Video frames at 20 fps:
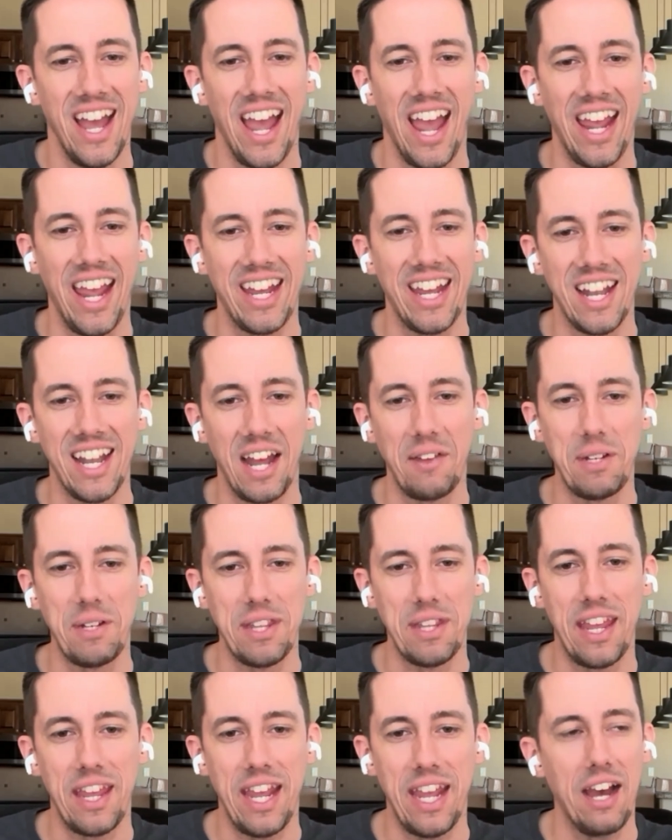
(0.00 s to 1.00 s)
And I
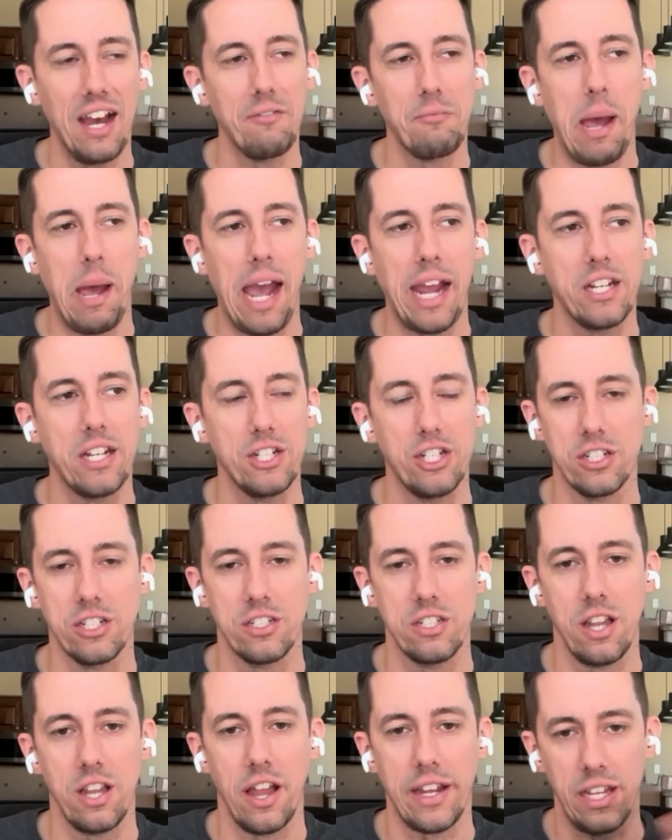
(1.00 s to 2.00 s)
mean, they have packages
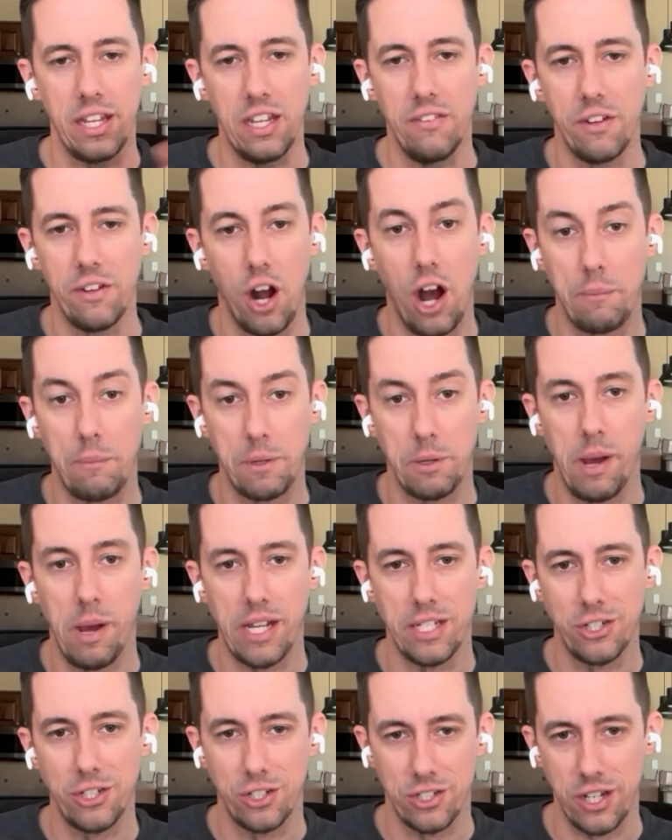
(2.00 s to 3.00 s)
to like even
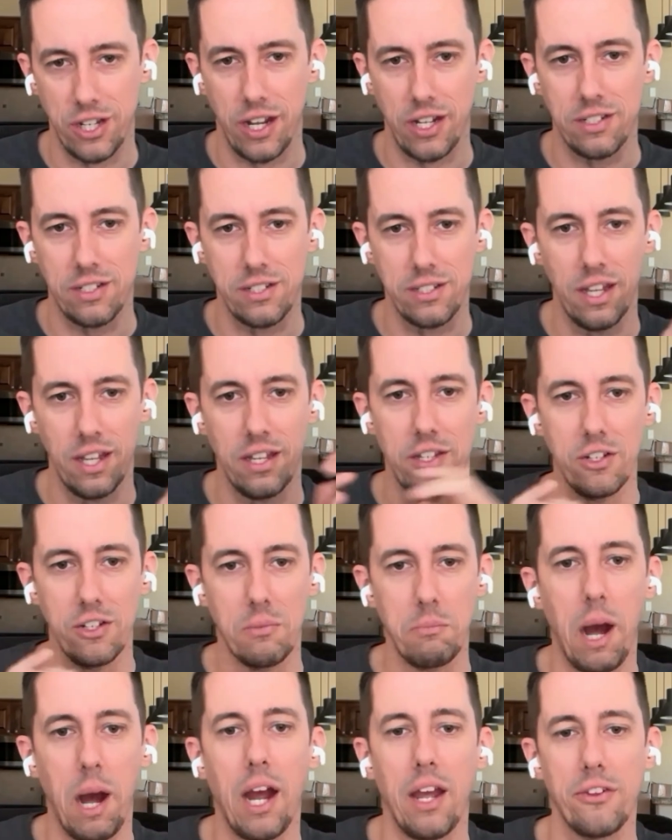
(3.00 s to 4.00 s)
optimize your sites that you
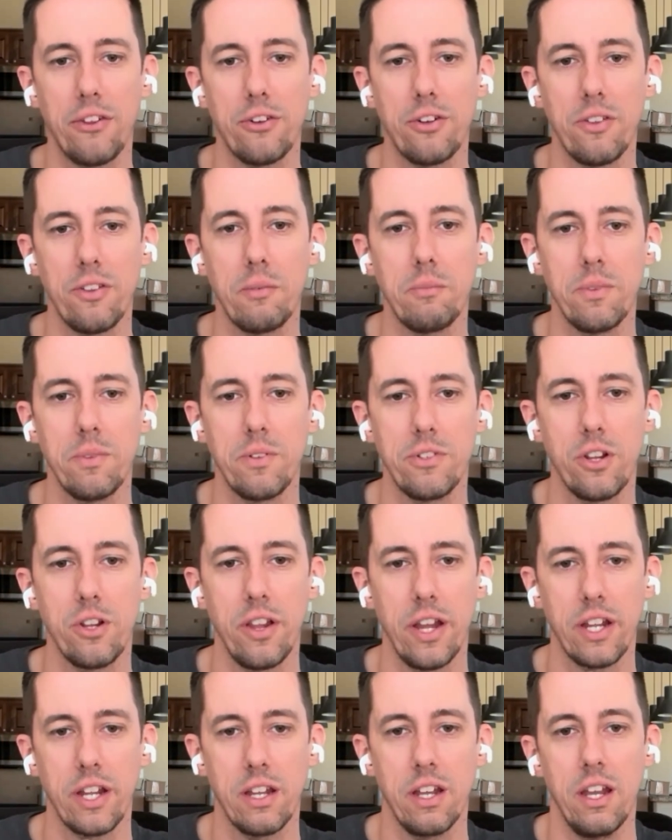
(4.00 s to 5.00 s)
can buy through them. So
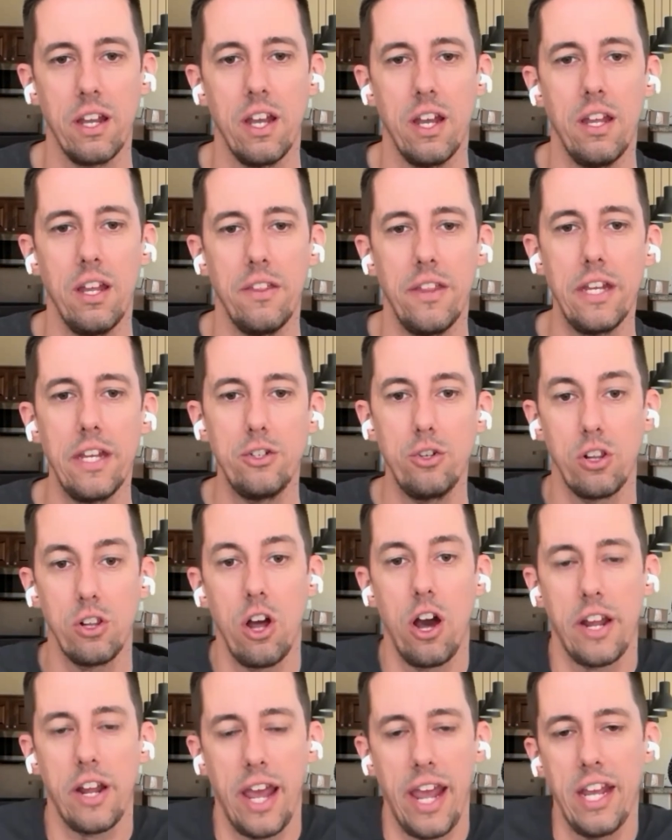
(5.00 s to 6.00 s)
like they do a
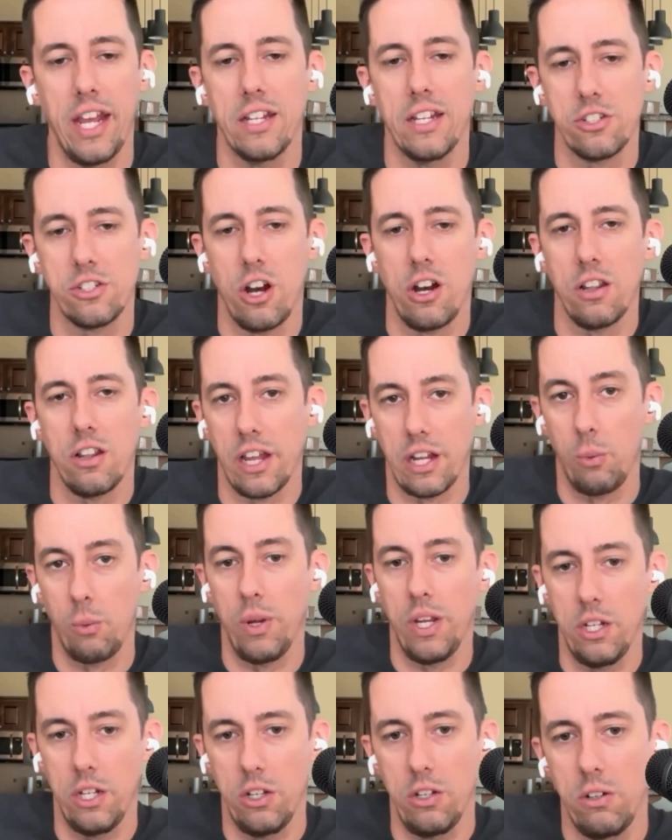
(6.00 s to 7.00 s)
lot of hands-on like
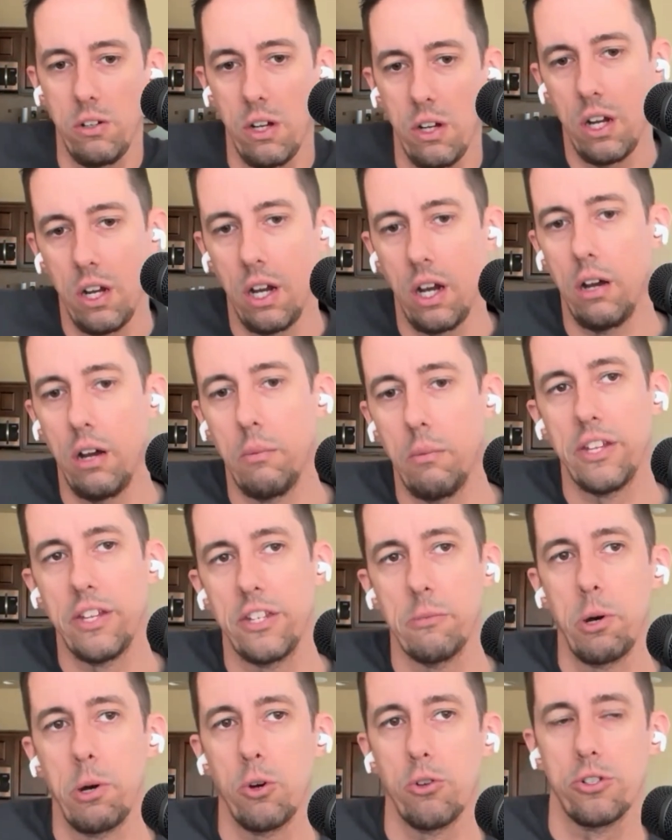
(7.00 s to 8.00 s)
we do, as
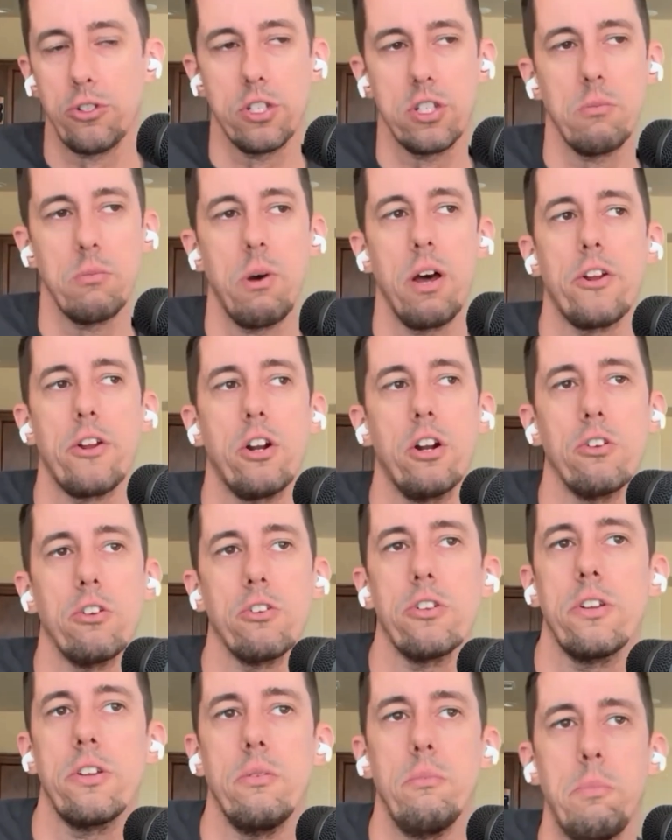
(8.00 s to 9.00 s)
opposed to some other
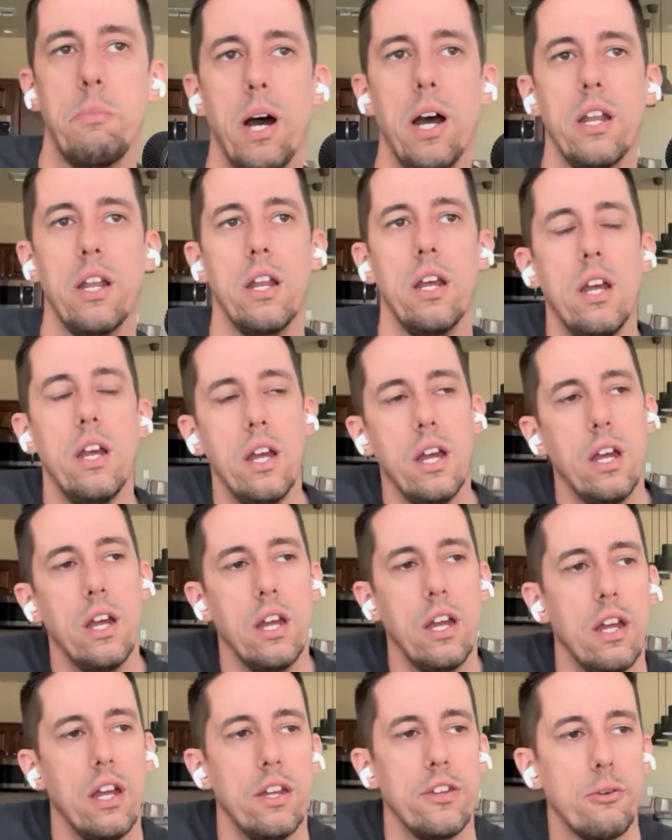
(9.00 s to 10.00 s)
hosts. But
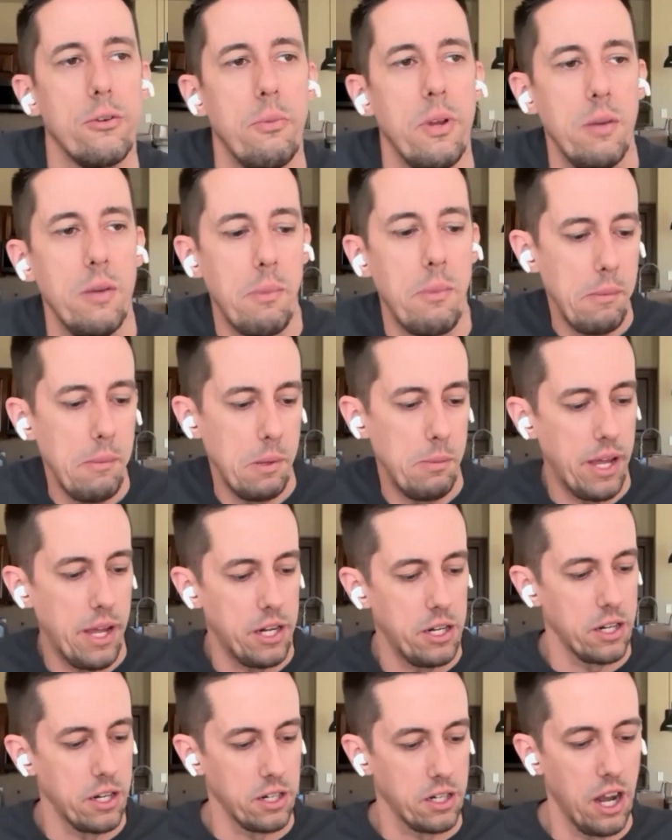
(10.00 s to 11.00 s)
so it might be
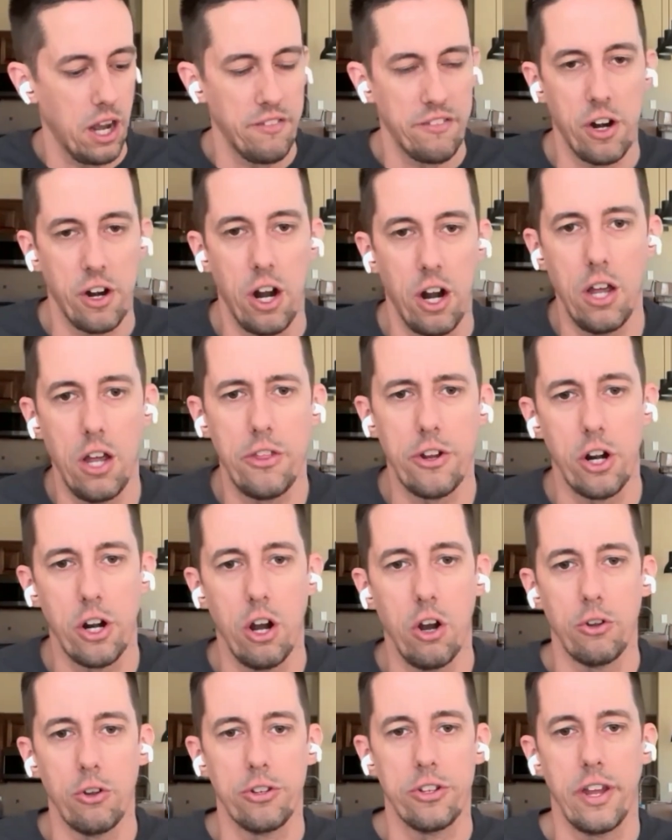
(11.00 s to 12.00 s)
better to cover other
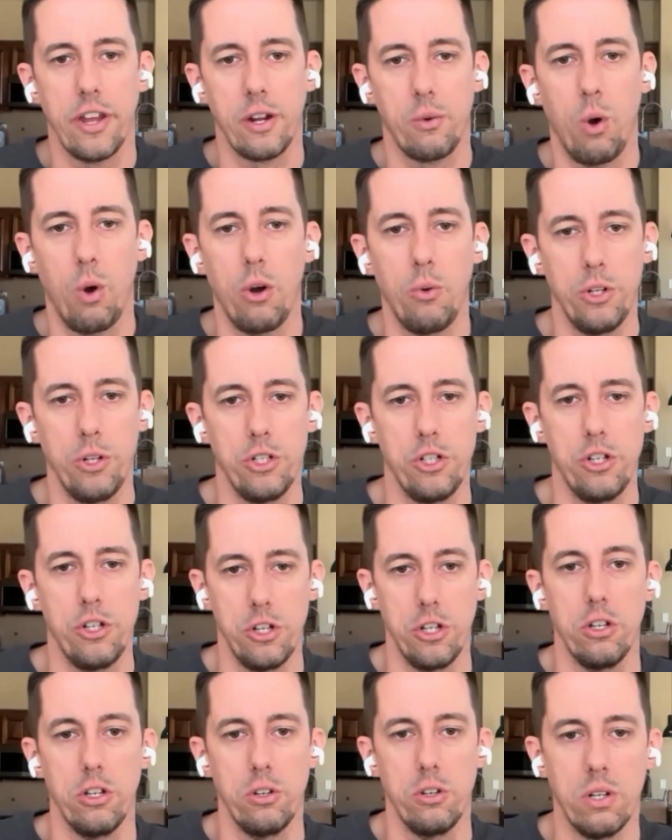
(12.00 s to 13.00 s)
hosts. Like what would you
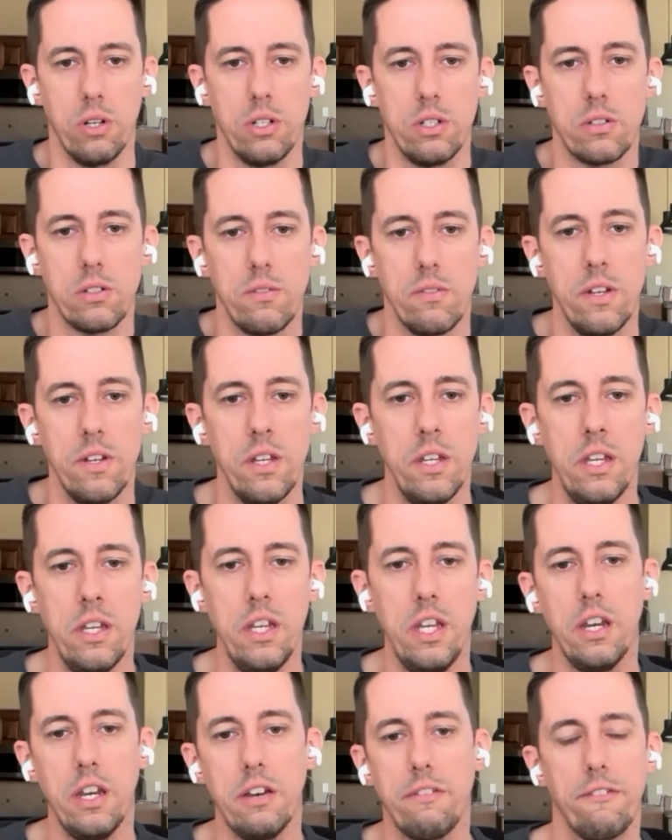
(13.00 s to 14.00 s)
do
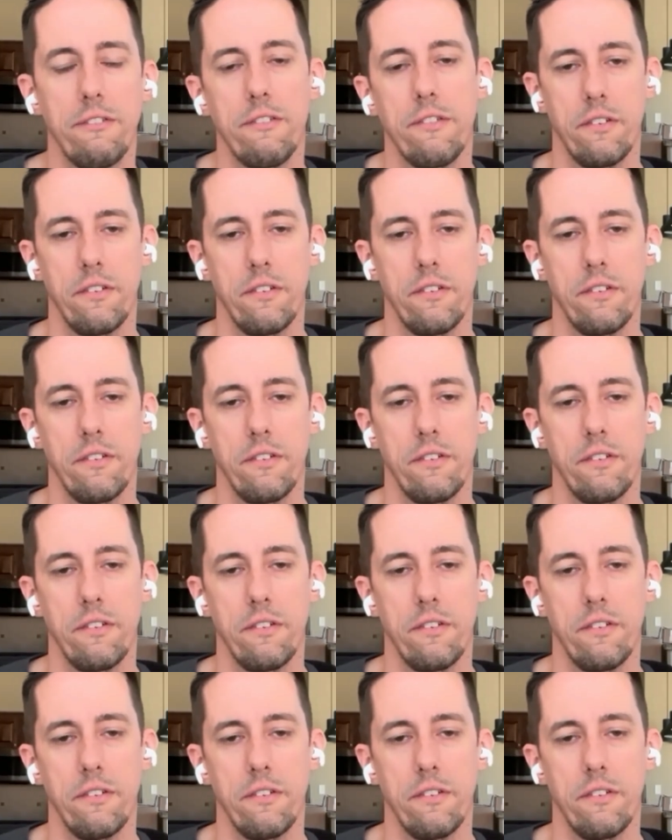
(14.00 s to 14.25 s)
if...